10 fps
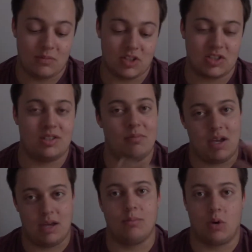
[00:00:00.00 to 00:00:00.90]
just to
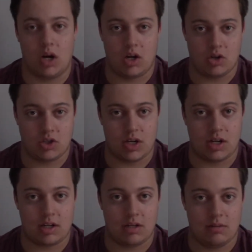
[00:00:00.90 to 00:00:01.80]
make it more
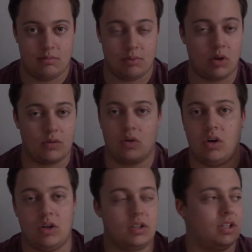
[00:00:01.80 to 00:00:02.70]
energetic. But
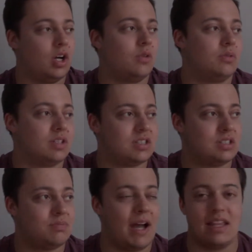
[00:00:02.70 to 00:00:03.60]
overall, you know,
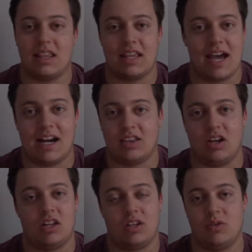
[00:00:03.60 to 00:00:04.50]
despite that, I
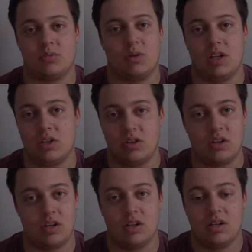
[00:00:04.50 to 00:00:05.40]
thought that was pretty
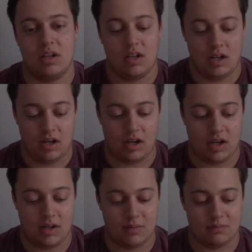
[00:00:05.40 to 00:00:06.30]
good.
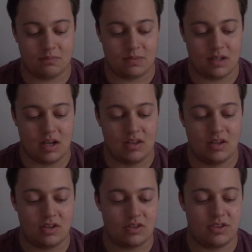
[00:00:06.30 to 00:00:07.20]

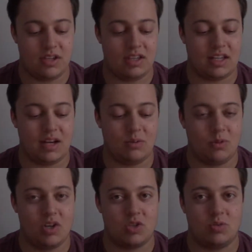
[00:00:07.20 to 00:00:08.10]
Another thing that I
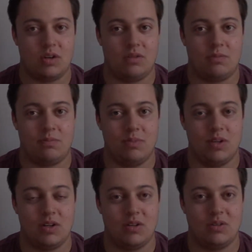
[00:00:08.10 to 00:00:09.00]
wish would have,
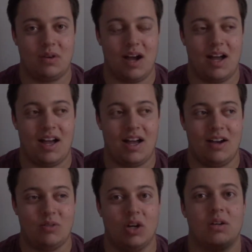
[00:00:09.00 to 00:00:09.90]
you know,
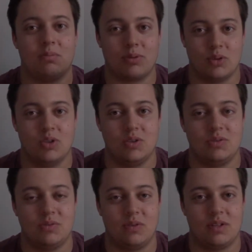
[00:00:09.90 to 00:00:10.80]
would
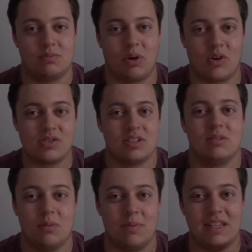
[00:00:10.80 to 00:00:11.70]
improve would
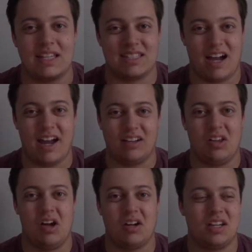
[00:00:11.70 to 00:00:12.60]
personally would be the
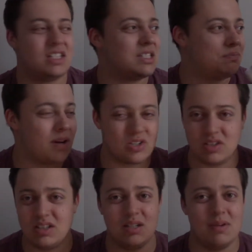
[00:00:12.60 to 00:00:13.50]
dialogue, and
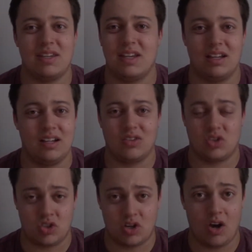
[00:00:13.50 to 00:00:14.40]
especially in the beginning of the
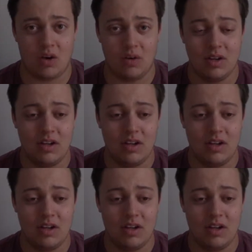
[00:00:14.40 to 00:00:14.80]
show.